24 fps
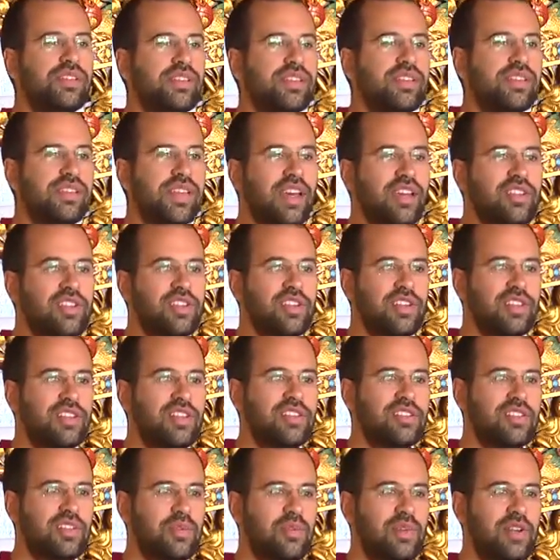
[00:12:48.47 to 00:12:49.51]
This actually
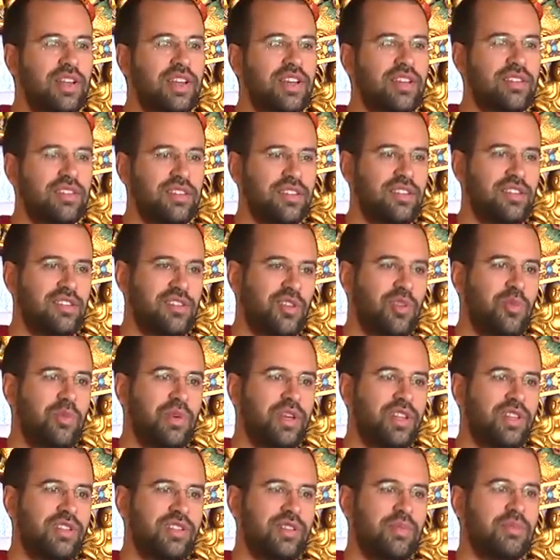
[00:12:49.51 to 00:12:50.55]
doesn't really exist so
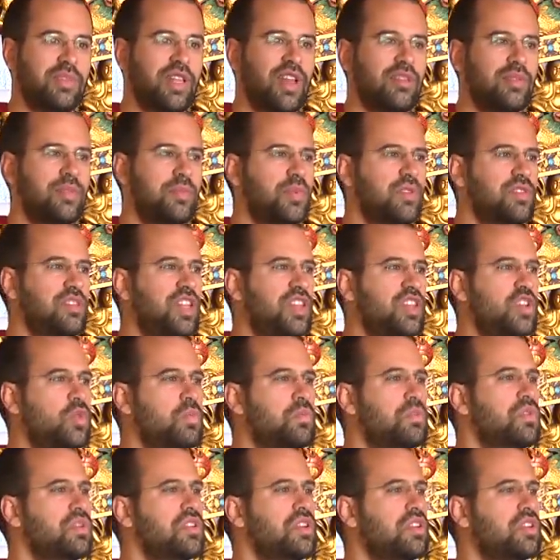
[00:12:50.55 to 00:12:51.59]
much. Sometimes people say, you
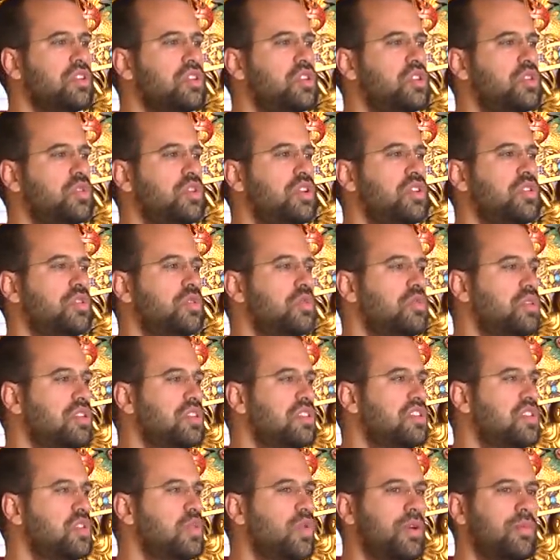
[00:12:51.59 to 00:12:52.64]
Buddhists shouldn't do
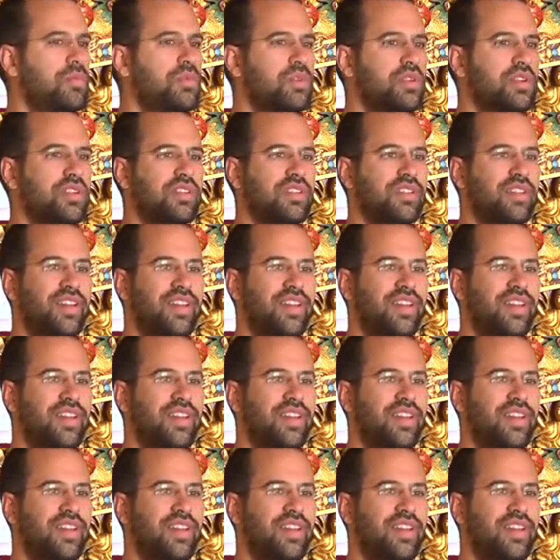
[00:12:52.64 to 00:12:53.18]
this, you are Buddhist.